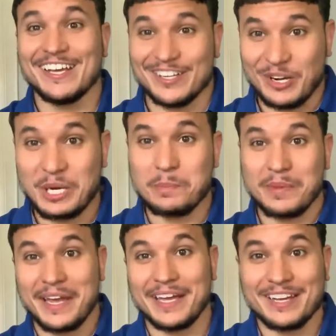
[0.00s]
you're in the
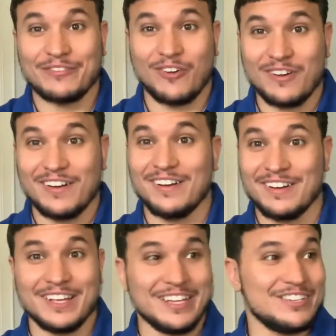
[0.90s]
bank
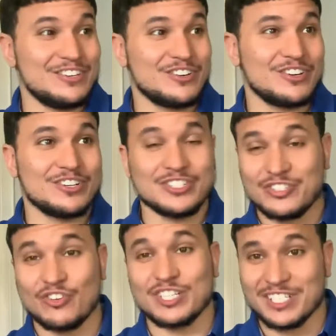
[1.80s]
and you're
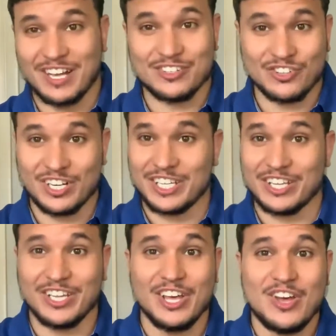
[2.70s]
stressed out trying to
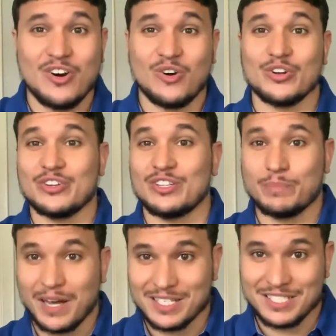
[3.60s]
get all your
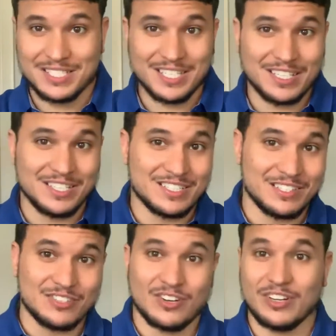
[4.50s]
deposit tickets
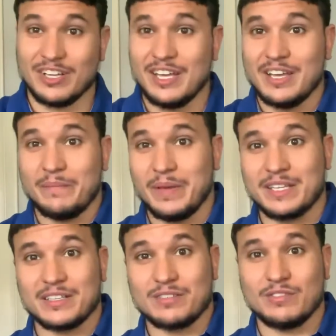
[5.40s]
and trying to
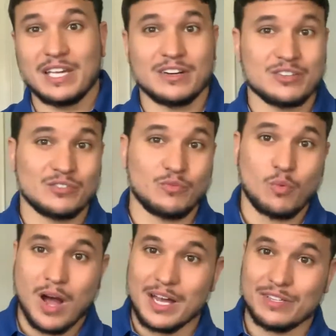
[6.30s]
make letters of
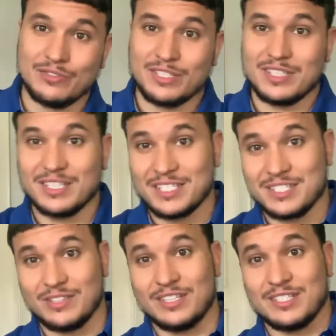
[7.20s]
why you did this
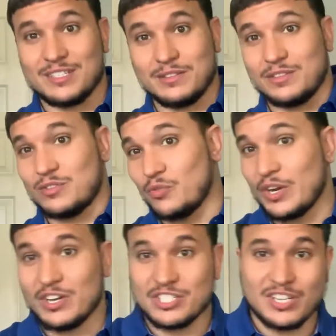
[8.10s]
and this
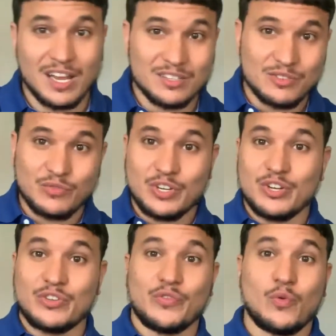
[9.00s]
$300 over here,
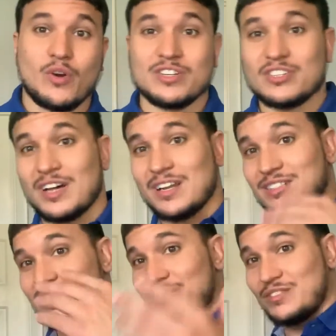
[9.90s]
this $400,
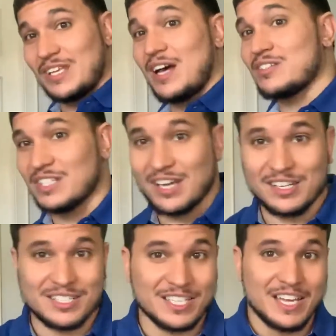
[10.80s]
this
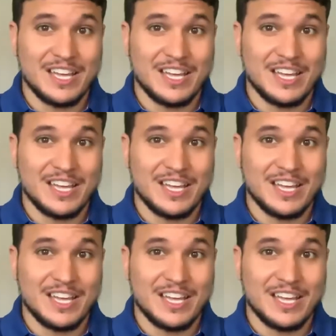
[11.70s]
$1,000.